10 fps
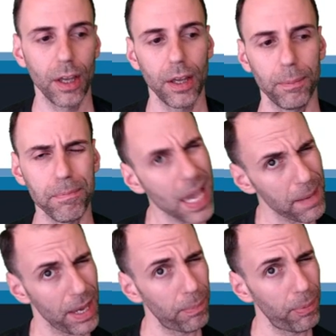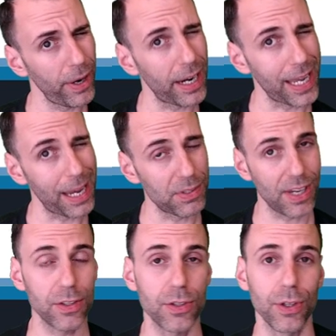Maybe I'll put it on
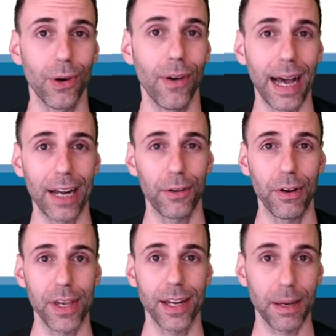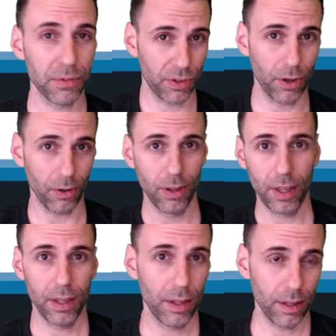Amazon too. I don't know yet. I'm still,
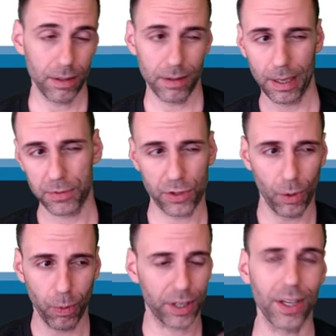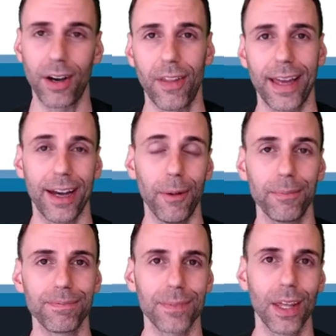I'm still working all that out.
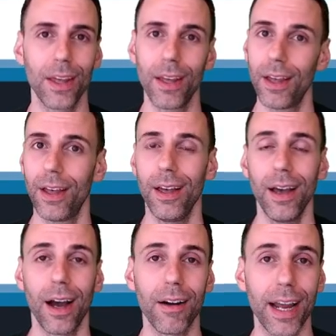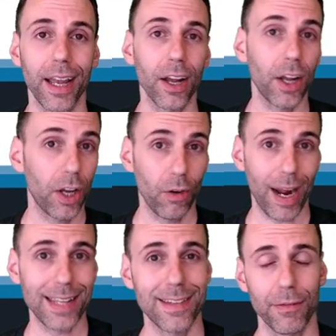All right.
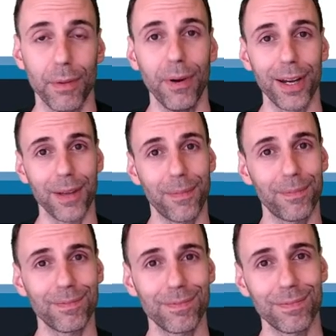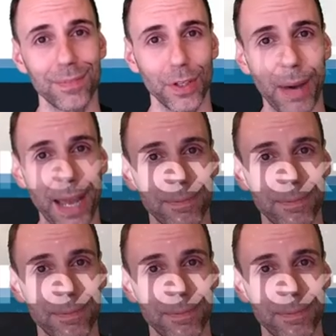Congrats, everybody. Goodbye.